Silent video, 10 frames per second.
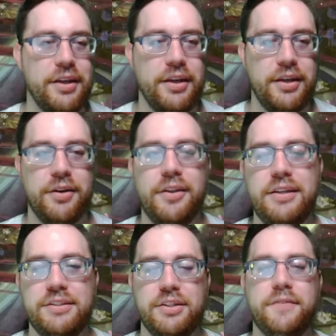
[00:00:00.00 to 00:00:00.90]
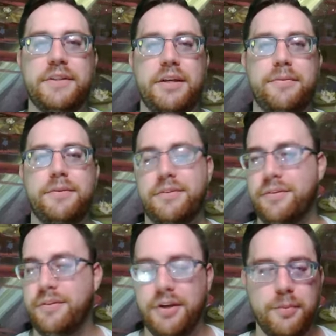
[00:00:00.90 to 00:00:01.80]
they deserve it. They've been
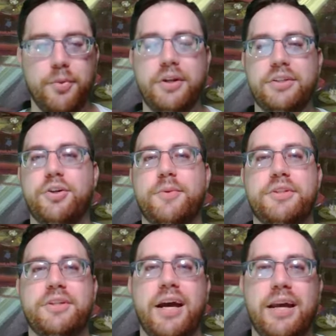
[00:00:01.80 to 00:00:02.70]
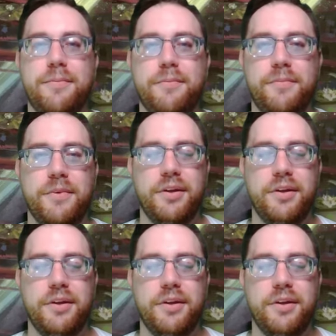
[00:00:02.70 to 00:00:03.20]
putting so much time